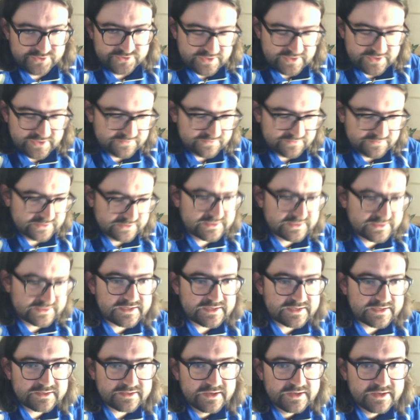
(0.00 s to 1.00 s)
So even
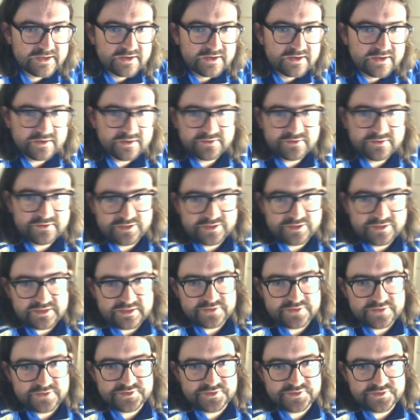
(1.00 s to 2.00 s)
today, uh, they
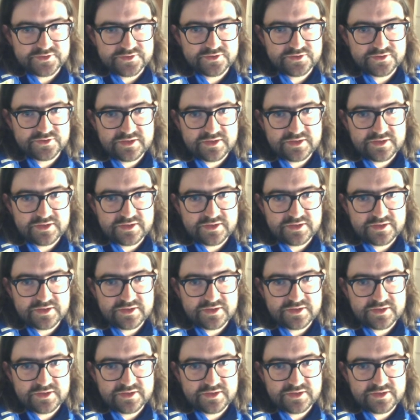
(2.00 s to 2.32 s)
announced a,